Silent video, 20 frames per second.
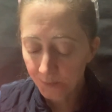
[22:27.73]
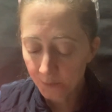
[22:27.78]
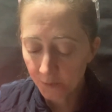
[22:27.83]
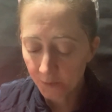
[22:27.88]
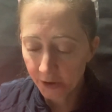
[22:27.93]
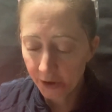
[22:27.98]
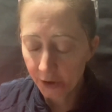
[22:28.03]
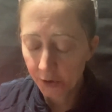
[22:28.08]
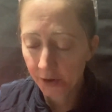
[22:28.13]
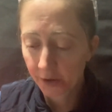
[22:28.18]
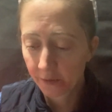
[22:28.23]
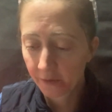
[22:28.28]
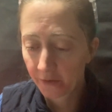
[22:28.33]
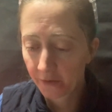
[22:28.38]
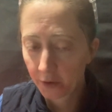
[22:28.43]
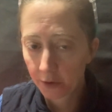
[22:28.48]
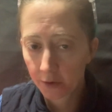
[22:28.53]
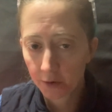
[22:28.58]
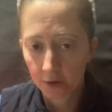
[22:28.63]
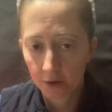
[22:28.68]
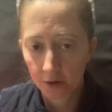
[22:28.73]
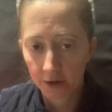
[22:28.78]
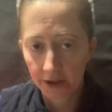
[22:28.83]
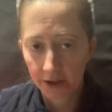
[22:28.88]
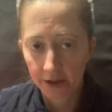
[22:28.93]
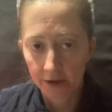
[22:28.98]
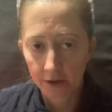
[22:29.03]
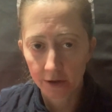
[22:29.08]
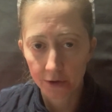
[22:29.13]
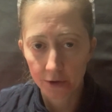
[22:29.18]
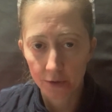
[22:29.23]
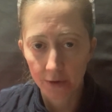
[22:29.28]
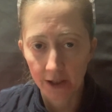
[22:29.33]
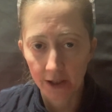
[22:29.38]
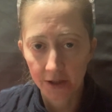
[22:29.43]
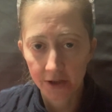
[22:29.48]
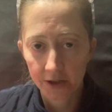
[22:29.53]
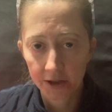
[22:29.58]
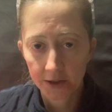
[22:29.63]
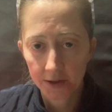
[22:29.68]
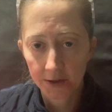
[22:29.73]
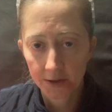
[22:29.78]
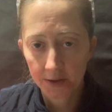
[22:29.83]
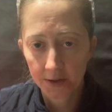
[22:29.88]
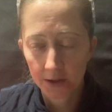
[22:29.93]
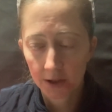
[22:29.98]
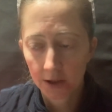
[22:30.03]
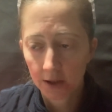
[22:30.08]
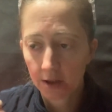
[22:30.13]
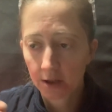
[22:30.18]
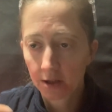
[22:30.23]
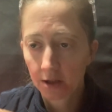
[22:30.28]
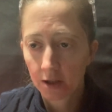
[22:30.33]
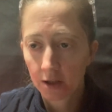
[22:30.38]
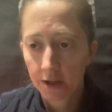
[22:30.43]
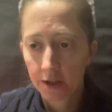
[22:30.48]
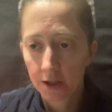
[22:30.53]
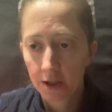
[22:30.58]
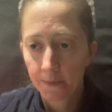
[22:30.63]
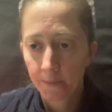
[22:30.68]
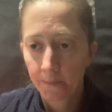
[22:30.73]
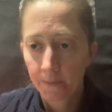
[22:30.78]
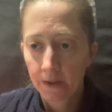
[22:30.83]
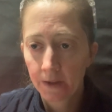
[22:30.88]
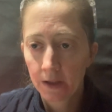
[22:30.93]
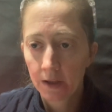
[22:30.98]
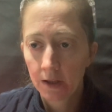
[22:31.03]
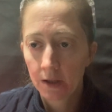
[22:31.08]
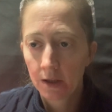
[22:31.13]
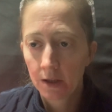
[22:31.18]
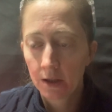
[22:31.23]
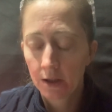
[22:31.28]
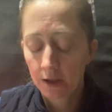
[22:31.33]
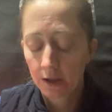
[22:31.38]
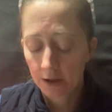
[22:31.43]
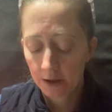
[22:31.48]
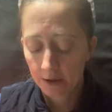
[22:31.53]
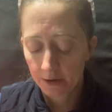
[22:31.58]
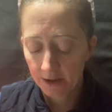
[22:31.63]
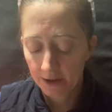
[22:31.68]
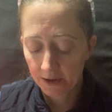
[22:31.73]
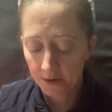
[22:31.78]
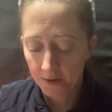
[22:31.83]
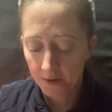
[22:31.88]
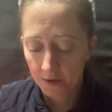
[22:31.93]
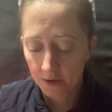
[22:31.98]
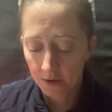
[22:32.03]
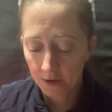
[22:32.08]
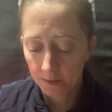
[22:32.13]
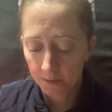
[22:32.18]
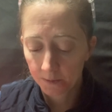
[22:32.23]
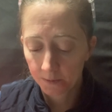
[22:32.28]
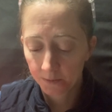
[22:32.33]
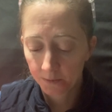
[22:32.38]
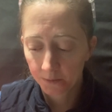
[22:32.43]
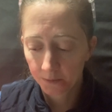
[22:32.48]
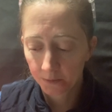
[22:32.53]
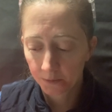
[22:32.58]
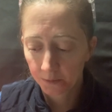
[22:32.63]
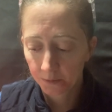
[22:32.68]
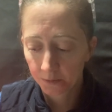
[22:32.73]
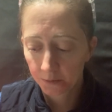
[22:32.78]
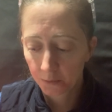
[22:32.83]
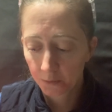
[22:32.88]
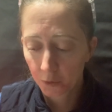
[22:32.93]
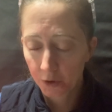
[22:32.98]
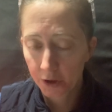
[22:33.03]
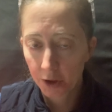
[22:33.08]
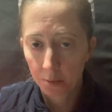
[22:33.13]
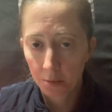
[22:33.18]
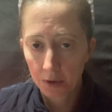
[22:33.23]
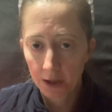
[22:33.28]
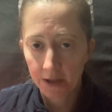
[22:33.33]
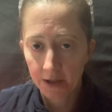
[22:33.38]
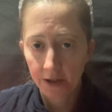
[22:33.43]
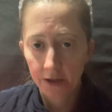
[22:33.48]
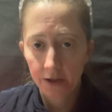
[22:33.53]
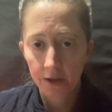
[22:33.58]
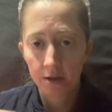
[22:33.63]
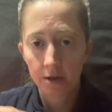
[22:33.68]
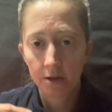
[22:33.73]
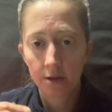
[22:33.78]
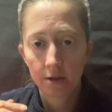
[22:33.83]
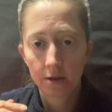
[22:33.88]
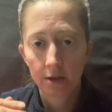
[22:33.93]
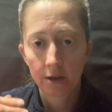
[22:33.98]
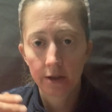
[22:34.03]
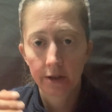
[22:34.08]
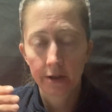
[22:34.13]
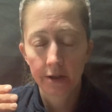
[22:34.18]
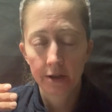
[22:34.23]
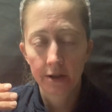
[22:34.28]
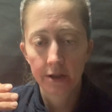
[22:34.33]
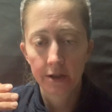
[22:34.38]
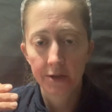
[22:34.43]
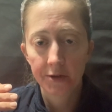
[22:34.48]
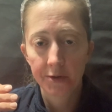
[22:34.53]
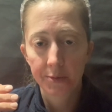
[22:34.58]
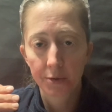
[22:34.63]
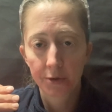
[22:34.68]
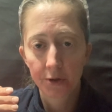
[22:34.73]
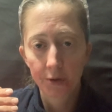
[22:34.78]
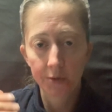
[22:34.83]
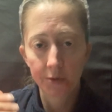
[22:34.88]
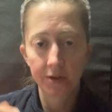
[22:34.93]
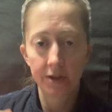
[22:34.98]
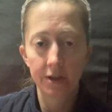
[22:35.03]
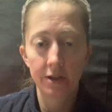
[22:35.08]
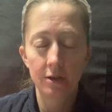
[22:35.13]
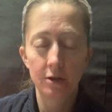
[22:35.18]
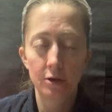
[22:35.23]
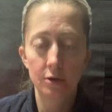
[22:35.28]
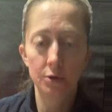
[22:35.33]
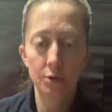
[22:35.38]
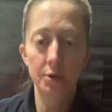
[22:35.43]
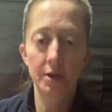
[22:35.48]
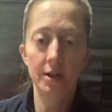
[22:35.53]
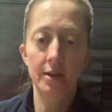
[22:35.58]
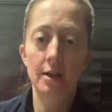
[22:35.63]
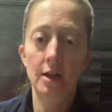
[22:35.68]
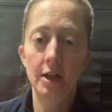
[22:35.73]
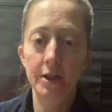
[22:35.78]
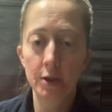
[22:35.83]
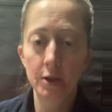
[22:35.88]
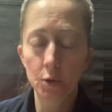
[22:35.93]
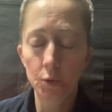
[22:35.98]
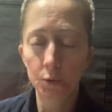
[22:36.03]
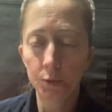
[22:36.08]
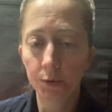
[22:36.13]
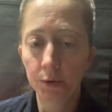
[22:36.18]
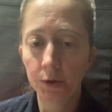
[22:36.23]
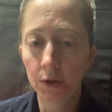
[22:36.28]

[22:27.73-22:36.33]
you can feel a little like contractions, kind of. And that's when your body is producing glutathione.